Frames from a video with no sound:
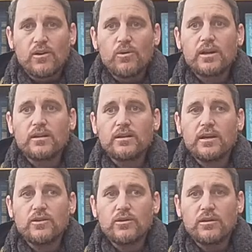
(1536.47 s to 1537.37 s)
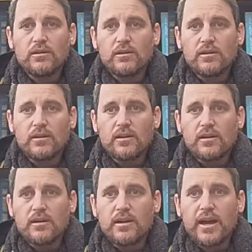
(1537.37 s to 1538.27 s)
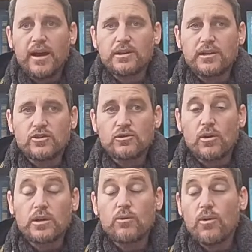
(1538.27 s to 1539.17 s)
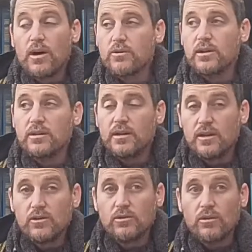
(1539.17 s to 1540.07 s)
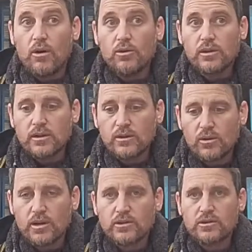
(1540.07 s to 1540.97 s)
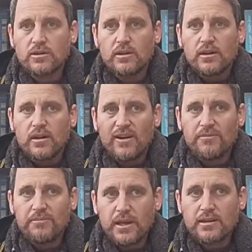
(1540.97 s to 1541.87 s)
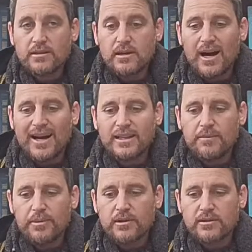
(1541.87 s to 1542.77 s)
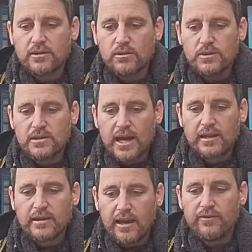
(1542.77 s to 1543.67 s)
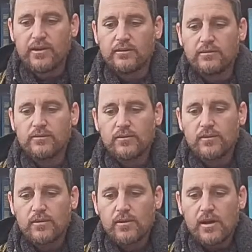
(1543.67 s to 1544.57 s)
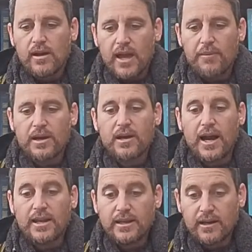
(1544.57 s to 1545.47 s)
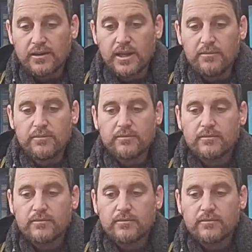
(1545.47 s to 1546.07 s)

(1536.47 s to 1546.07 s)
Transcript: who continued the heritage. Only one who continued holding the torch of being this godly person. Who was that? Hevel. And when Cain killed him,